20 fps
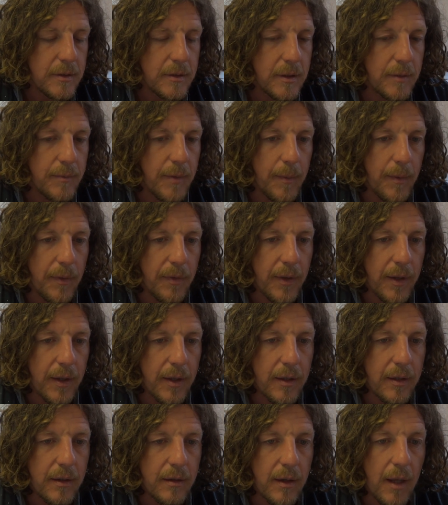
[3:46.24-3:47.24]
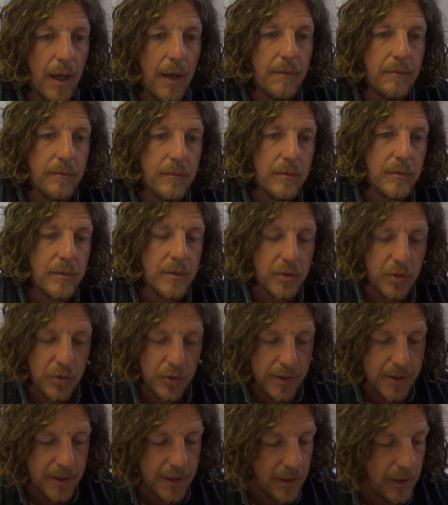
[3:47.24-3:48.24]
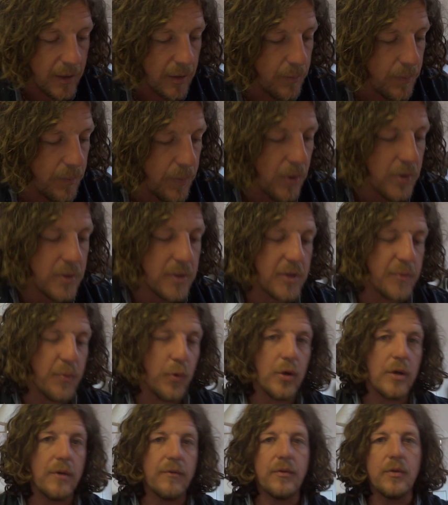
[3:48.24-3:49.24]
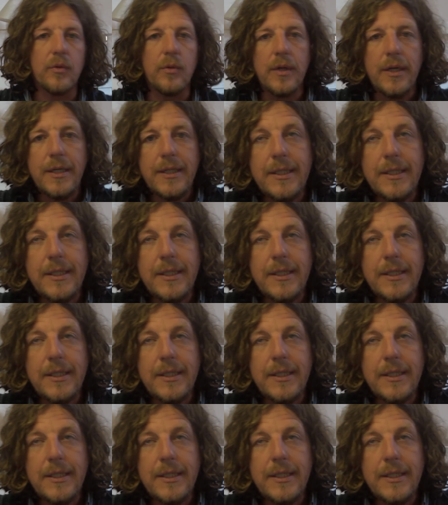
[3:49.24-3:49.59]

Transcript: it made me think, yeah, it's good to see another person's point of view.